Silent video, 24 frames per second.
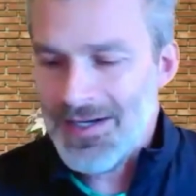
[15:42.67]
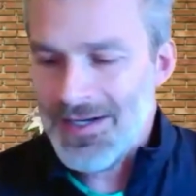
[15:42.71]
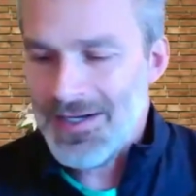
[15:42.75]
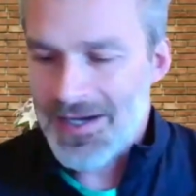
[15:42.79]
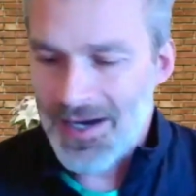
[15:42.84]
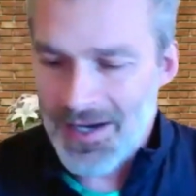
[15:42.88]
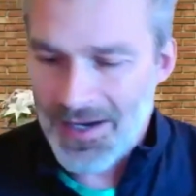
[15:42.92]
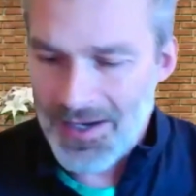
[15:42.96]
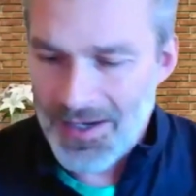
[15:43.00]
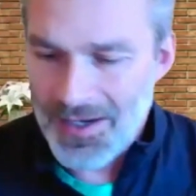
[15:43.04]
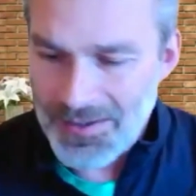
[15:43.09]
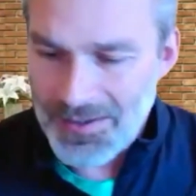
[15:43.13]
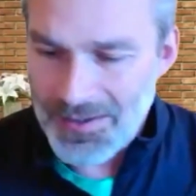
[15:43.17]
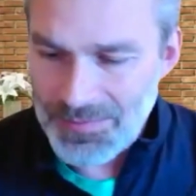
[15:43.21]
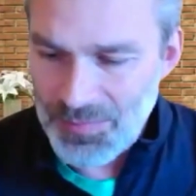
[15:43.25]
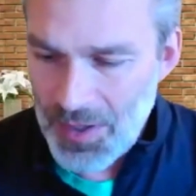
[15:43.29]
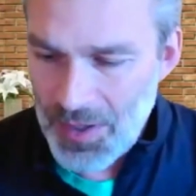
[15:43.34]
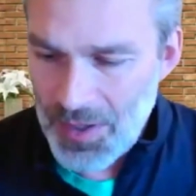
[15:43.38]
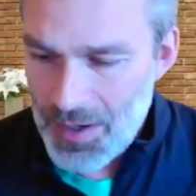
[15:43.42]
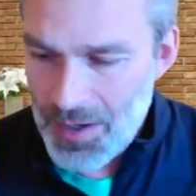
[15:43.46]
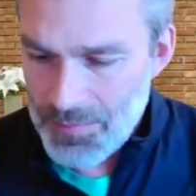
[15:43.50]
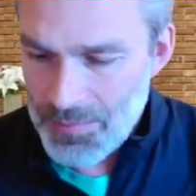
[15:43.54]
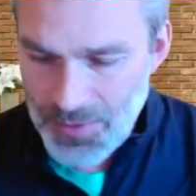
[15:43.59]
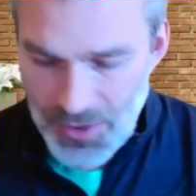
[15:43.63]

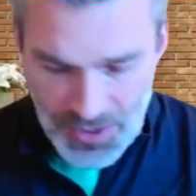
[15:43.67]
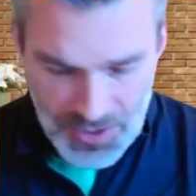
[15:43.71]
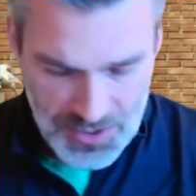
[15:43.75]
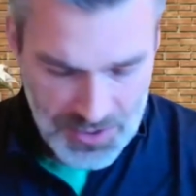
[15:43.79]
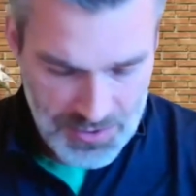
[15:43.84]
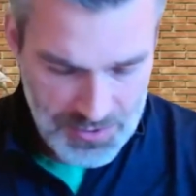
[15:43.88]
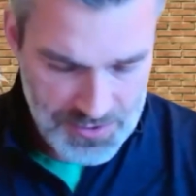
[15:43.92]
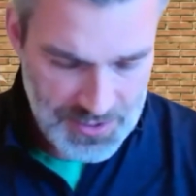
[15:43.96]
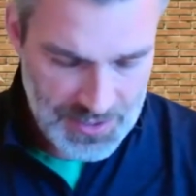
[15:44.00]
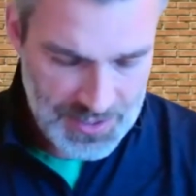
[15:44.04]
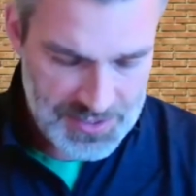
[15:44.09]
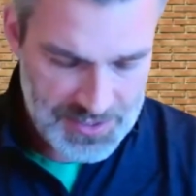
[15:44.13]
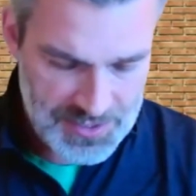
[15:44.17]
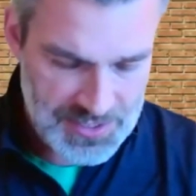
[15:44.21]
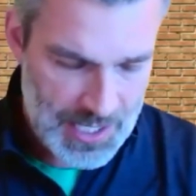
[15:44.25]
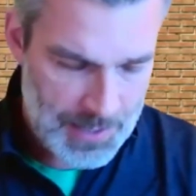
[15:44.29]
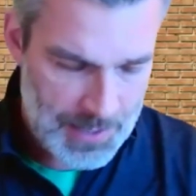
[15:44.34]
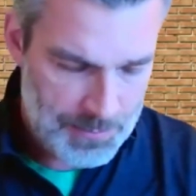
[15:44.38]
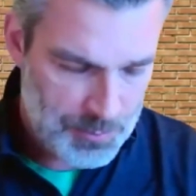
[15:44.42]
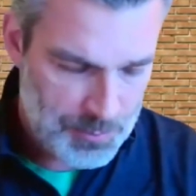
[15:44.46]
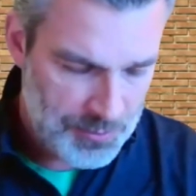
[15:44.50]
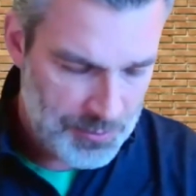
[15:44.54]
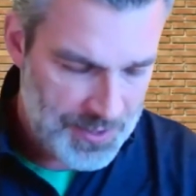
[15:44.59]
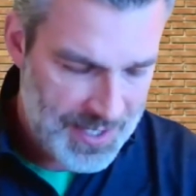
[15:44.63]
I'm going to use an
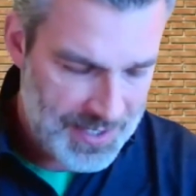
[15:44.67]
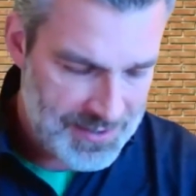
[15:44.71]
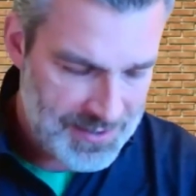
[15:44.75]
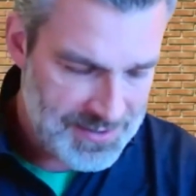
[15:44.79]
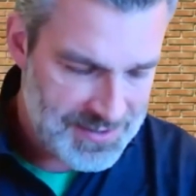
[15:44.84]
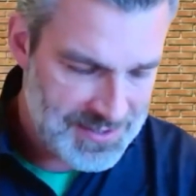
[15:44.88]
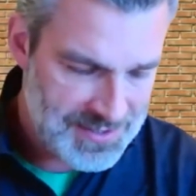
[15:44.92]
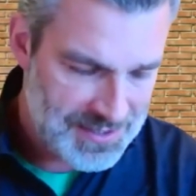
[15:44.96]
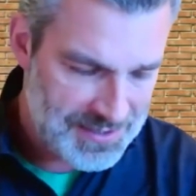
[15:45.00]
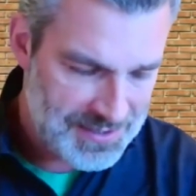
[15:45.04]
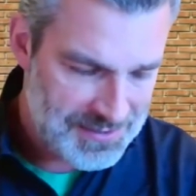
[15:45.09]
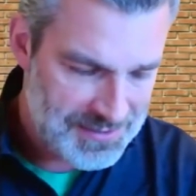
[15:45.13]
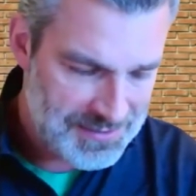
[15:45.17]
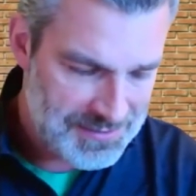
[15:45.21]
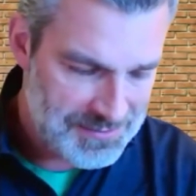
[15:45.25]
example that